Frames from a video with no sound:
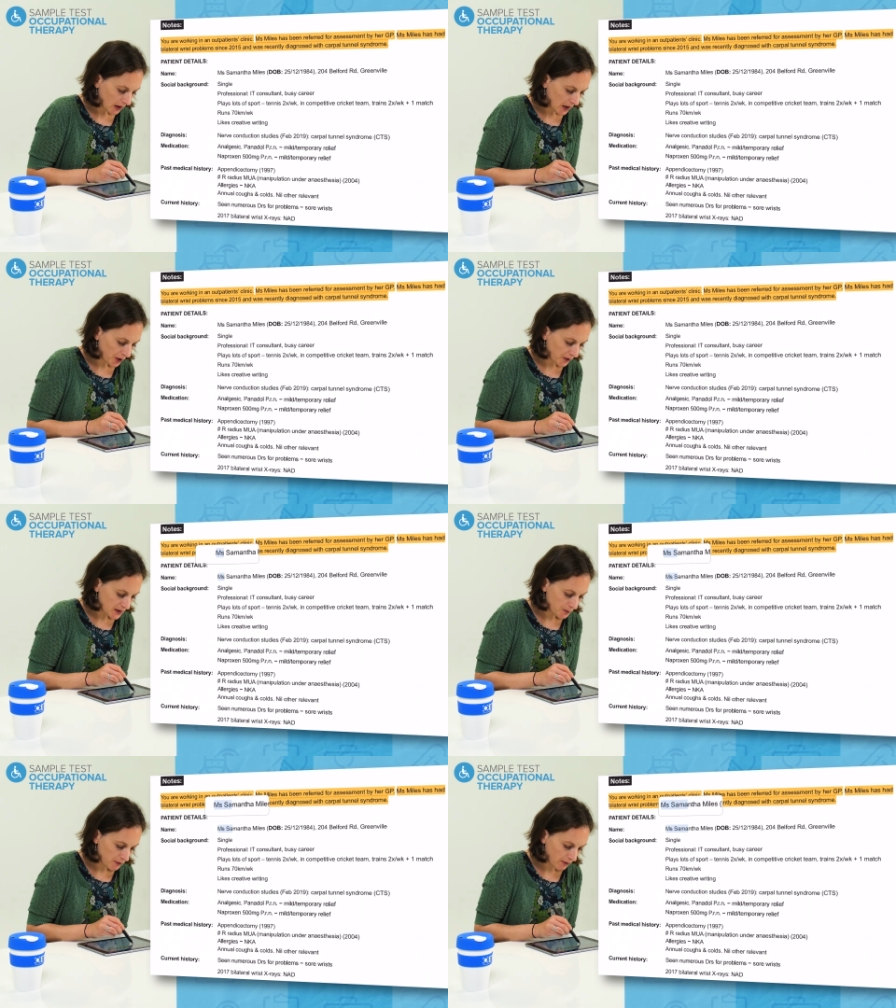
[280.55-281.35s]
are going
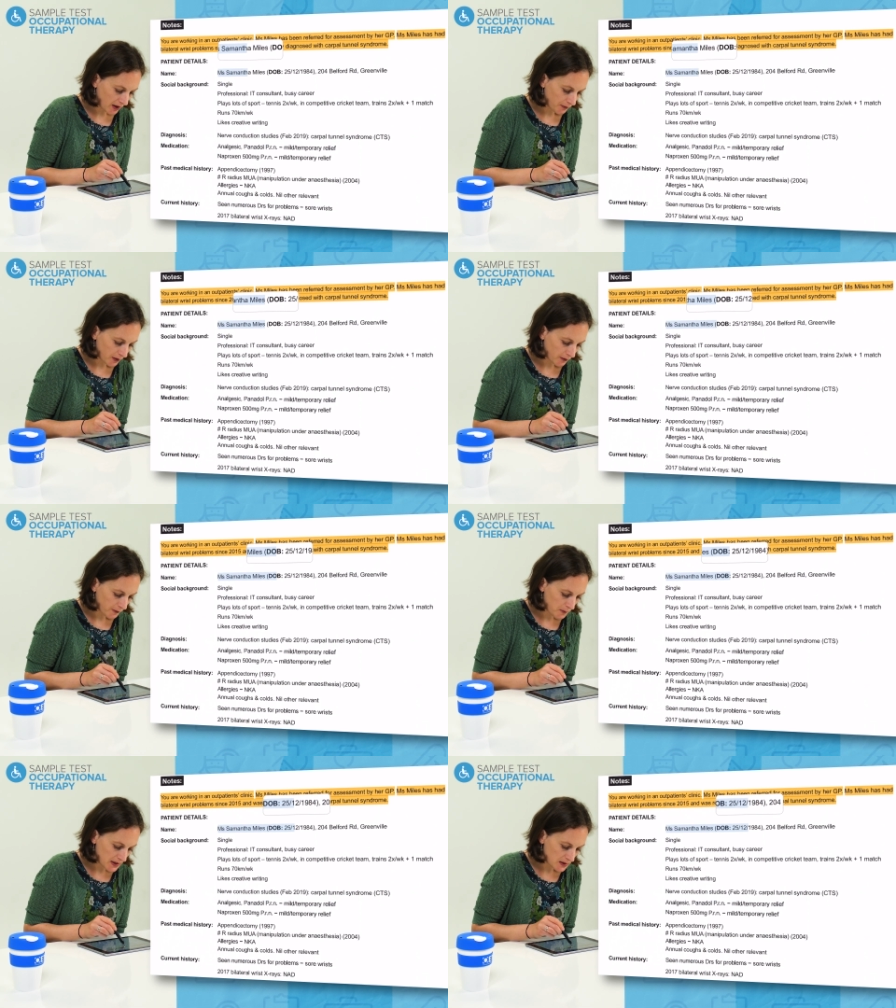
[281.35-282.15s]
to be relevant for
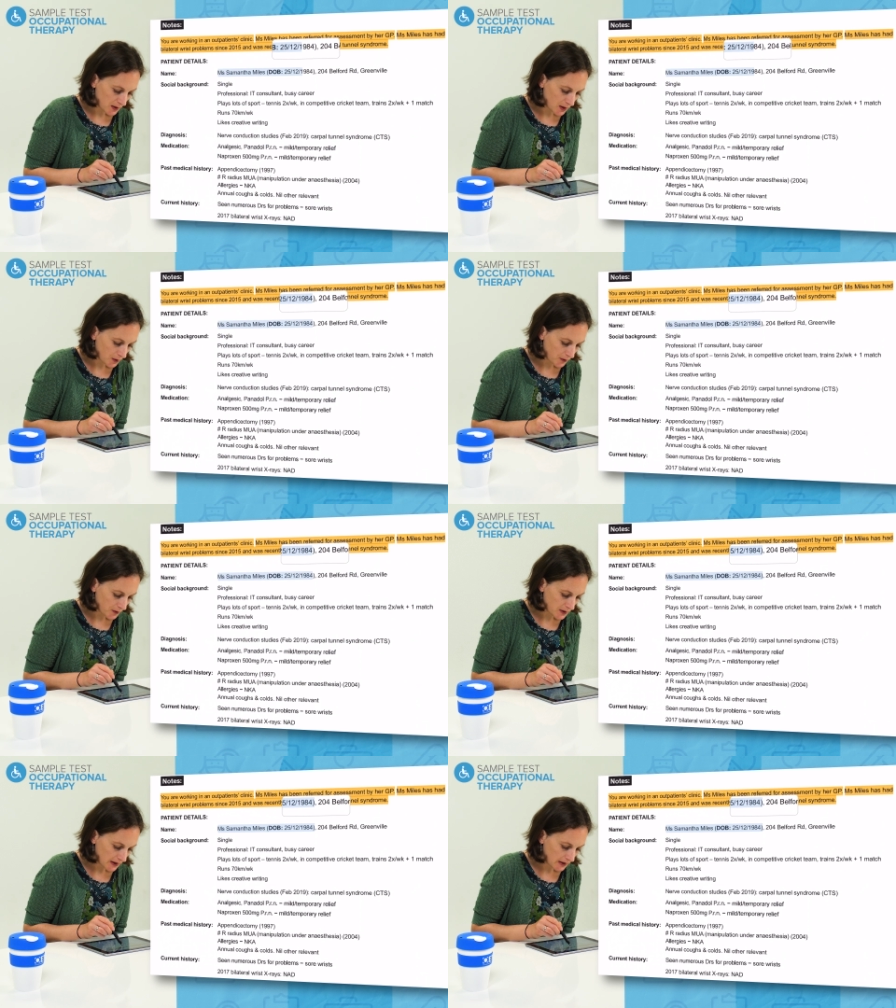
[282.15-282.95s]
me to
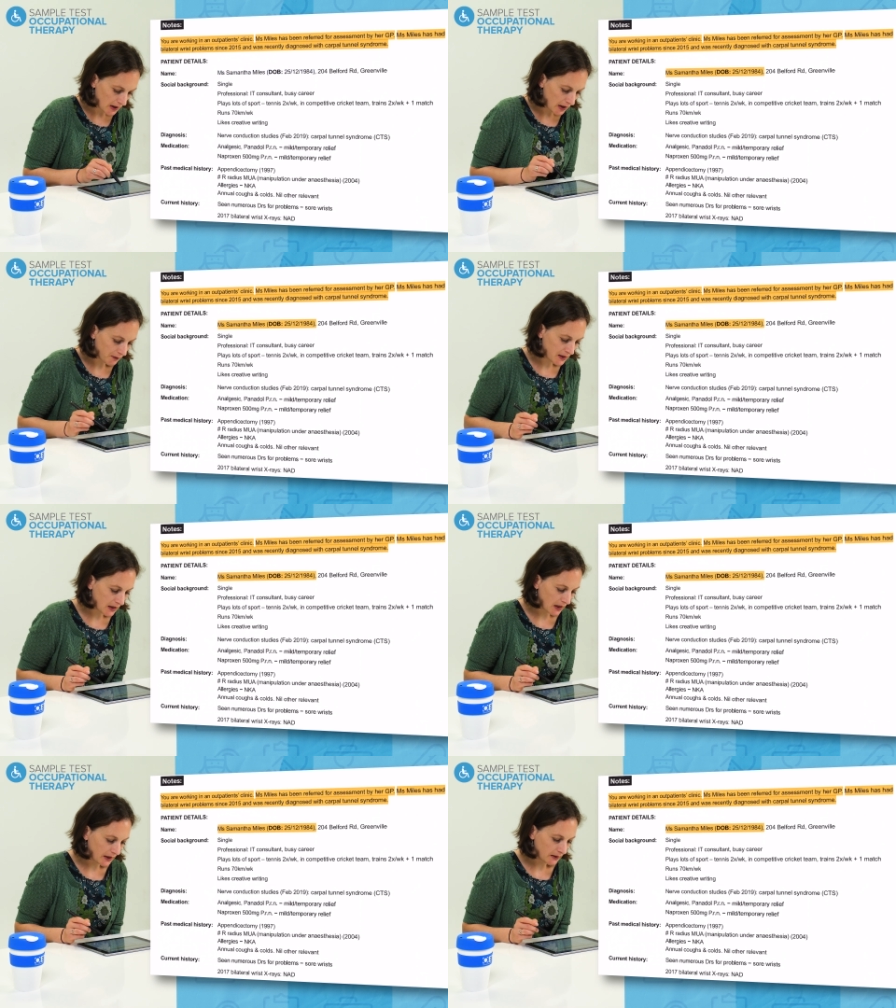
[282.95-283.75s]
include in the RE
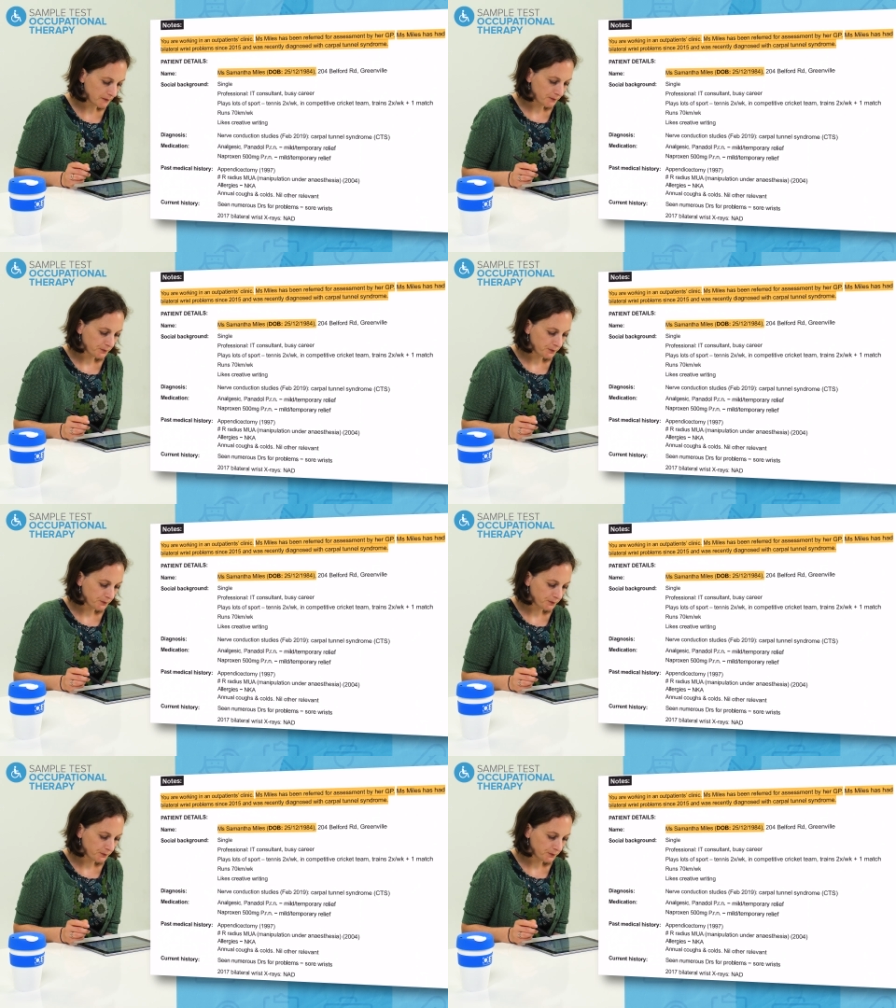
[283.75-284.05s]
line,